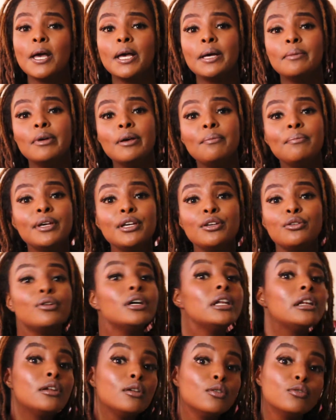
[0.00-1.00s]
Maybe you
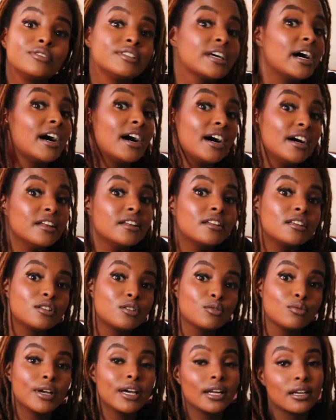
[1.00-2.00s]
will lose a hand
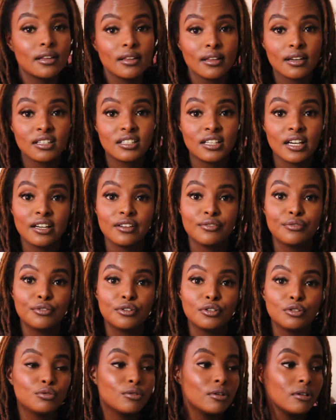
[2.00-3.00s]
to get that
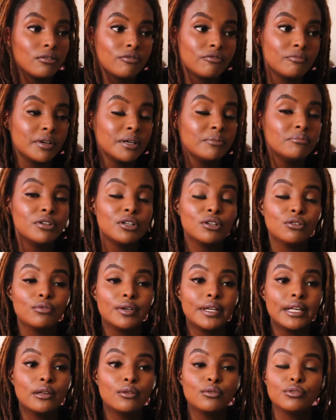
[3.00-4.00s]
iPhone 12. Maybe you will
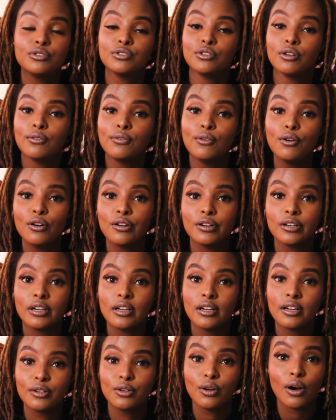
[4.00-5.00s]
lose your
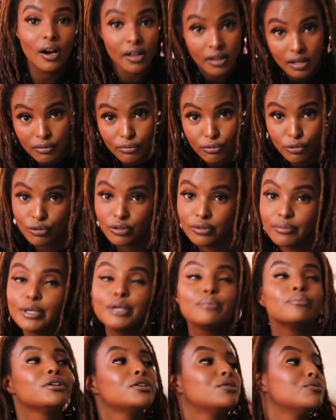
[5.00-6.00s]
other phone.
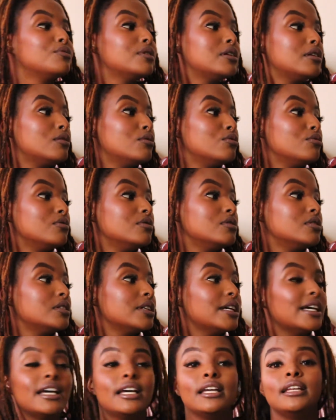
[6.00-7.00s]
Maybe you will lose
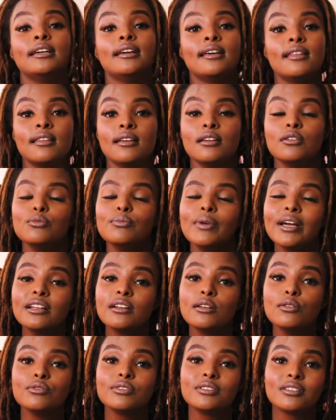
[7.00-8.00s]
anything. You might
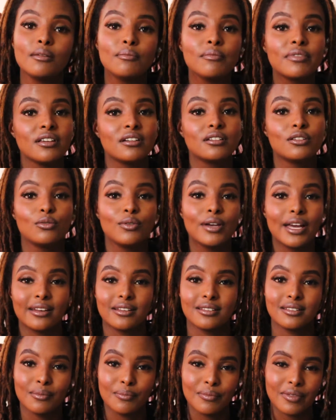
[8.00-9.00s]
lose something to get
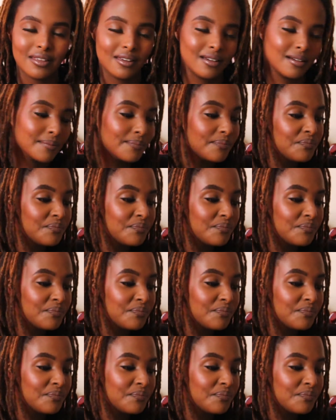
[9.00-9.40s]
something.